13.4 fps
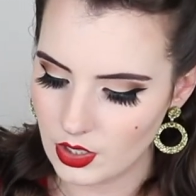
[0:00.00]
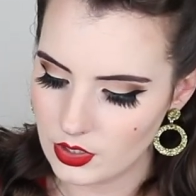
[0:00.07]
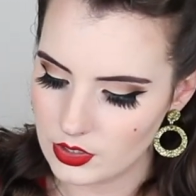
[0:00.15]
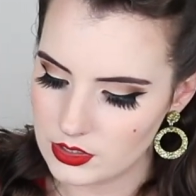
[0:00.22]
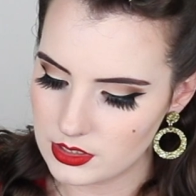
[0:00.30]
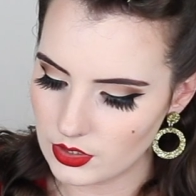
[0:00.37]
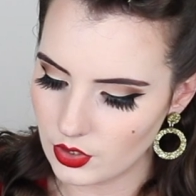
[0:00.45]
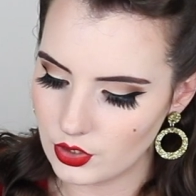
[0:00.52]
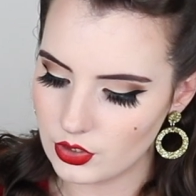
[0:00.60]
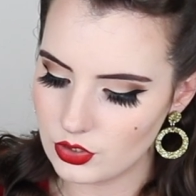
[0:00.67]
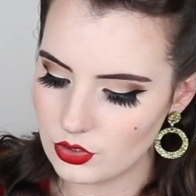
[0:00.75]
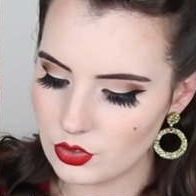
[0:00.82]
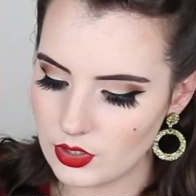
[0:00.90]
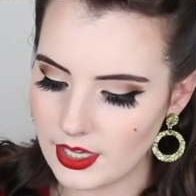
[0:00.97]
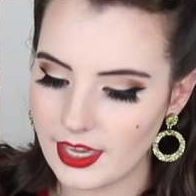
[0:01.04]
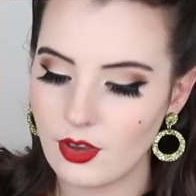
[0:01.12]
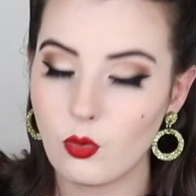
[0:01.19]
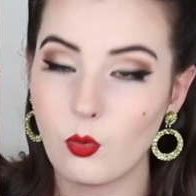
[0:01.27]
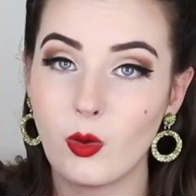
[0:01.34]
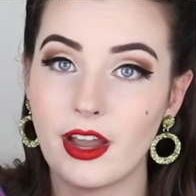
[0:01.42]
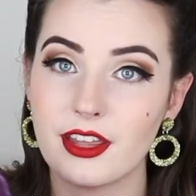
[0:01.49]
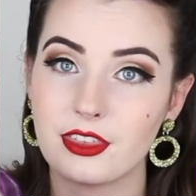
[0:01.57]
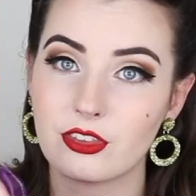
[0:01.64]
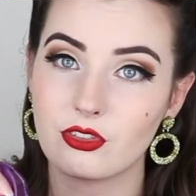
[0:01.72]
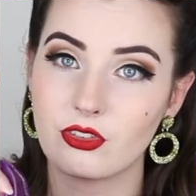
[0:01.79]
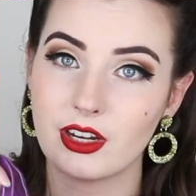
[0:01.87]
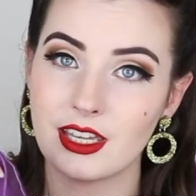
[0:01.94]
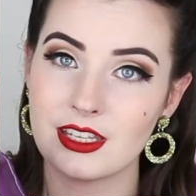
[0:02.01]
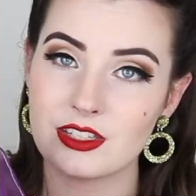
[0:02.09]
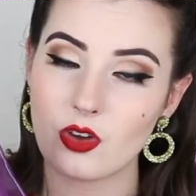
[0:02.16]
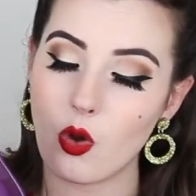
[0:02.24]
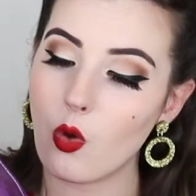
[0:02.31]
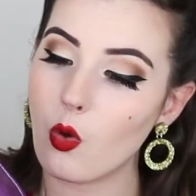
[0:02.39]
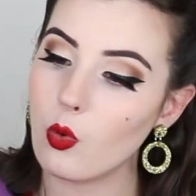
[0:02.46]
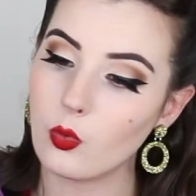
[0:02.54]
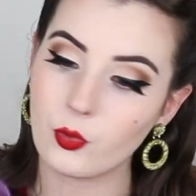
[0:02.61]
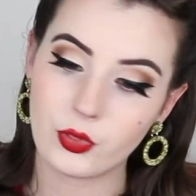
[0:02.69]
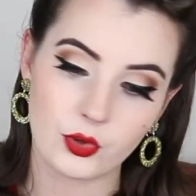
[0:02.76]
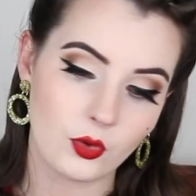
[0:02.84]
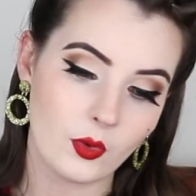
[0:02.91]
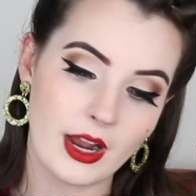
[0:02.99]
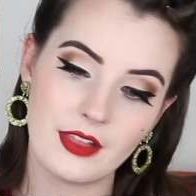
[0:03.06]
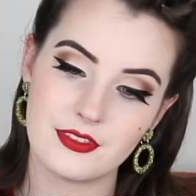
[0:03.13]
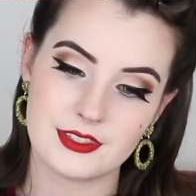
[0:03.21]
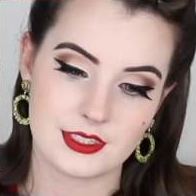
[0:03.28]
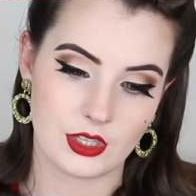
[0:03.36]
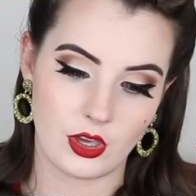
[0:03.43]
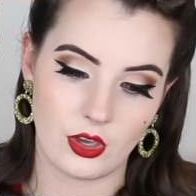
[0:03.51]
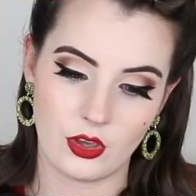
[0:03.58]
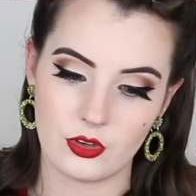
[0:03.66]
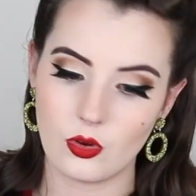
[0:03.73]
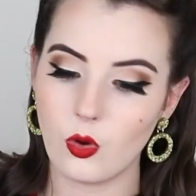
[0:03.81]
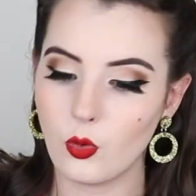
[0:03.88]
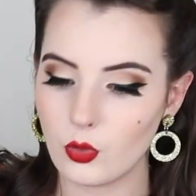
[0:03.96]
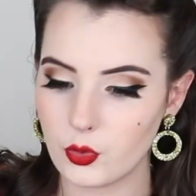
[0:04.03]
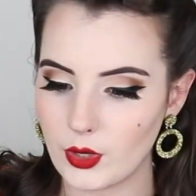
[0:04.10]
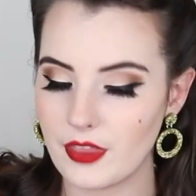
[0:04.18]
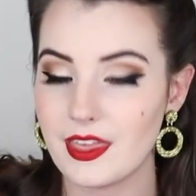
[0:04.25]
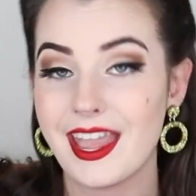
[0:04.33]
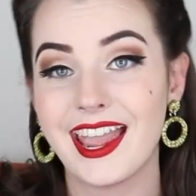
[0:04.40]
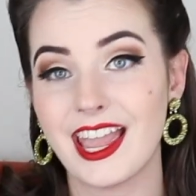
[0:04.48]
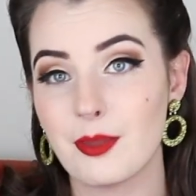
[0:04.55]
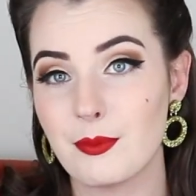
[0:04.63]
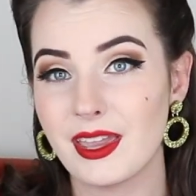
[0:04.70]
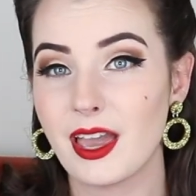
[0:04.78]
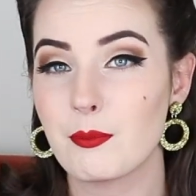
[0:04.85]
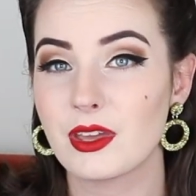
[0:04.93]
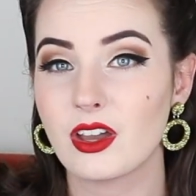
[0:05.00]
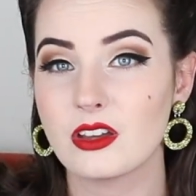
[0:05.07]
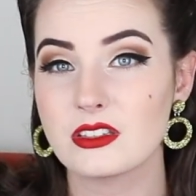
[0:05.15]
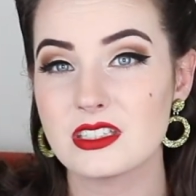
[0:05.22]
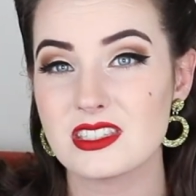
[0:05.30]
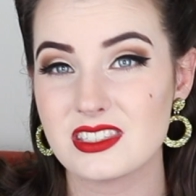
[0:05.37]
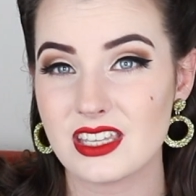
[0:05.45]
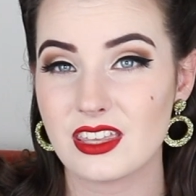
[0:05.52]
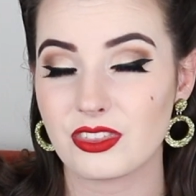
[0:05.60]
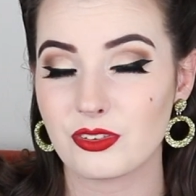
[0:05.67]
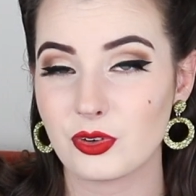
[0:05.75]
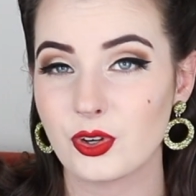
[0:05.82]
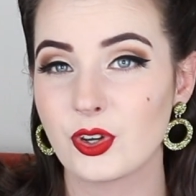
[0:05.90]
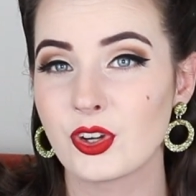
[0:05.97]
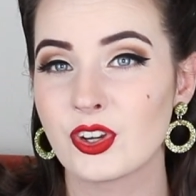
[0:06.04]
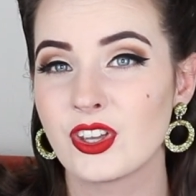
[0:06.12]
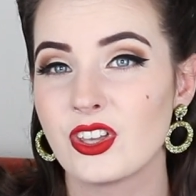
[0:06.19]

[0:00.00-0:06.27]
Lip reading: So you get white thread all throughout the skirt, all throughout the hemming, and because it's see-through,